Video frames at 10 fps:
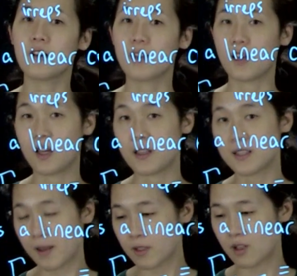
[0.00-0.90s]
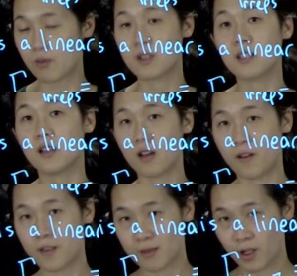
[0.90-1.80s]
uh, in the subscript
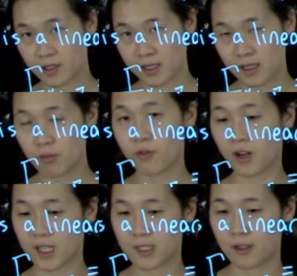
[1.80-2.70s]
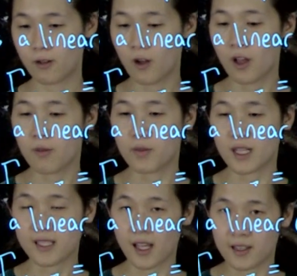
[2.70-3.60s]
of this Mulliken symbol for A2
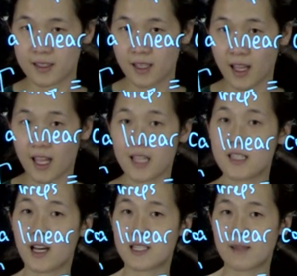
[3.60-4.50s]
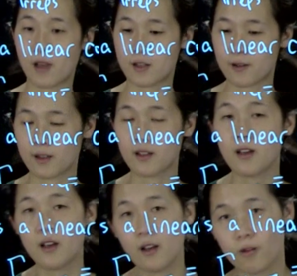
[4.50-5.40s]
means that it's antisymmetric
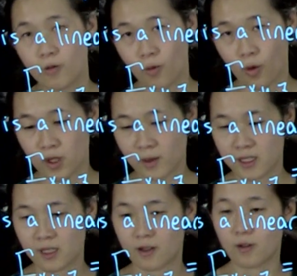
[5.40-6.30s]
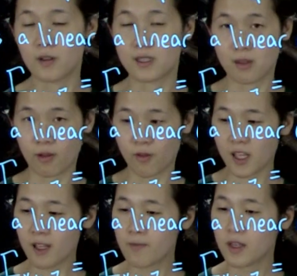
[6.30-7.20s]
with respect to the sigma
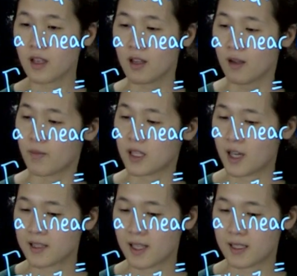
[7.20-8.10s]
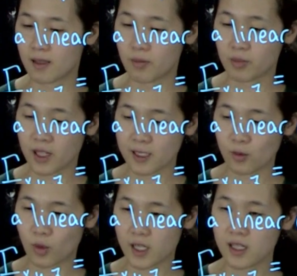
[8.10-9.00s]
v. Because it's plus
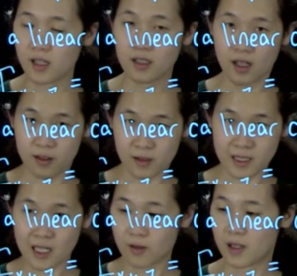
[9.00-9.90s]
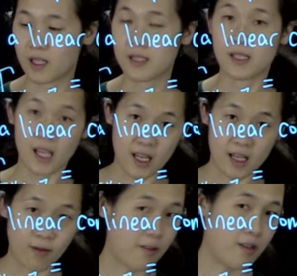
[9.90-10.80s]
1 under C3, it's an A
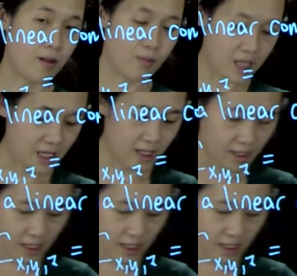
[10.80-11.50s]
rather than a B.